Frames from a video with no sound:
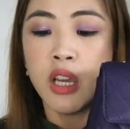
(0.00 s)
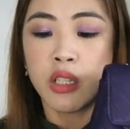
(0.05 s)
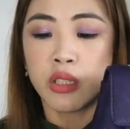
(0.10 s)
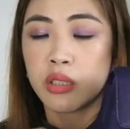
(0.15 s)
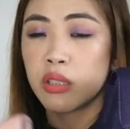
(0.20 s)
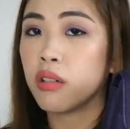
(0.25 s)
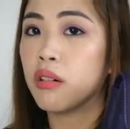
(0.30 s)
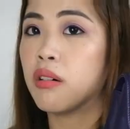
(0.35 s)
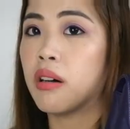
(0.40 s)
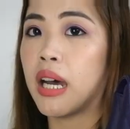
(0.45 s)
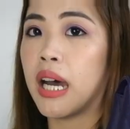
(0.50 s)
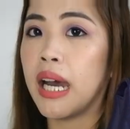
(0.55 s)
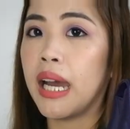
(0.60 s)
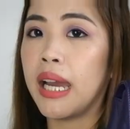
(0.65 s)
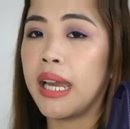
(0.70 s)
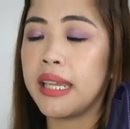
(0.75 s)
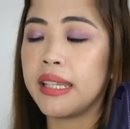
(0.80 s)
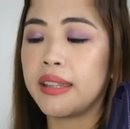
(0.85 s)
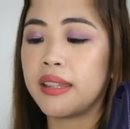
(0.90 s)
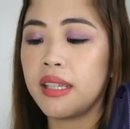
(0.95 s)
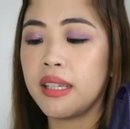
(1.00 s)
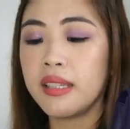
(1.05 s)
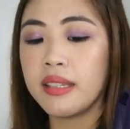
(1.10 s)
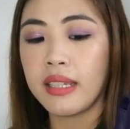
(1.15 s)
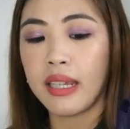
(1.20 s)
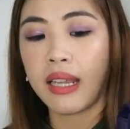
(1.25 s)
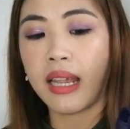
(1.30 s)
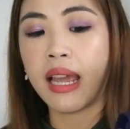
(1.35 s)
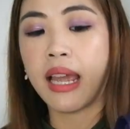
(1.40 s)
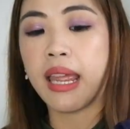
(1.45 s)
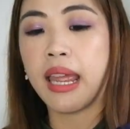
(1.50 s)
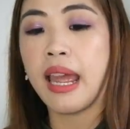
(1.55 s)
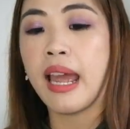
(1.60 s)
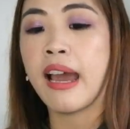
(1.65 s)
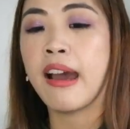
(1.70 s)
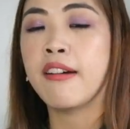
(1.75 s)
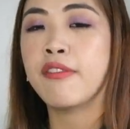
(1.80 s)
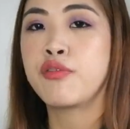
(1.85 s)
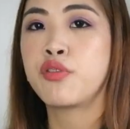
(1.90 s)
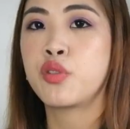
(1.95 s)
So I think that I
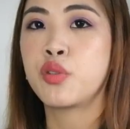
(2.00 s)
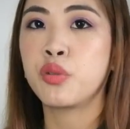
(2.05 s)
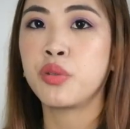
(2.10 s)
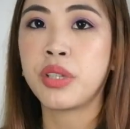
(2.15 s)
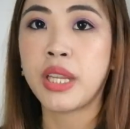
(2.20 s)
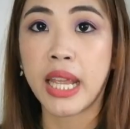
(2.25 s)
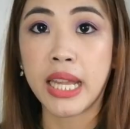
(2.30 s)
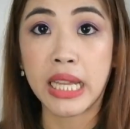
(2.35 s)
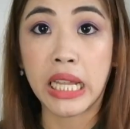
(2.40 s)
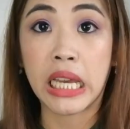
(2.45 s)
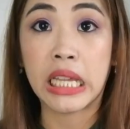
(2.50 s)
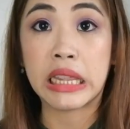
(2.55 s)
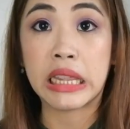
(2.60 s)
have to get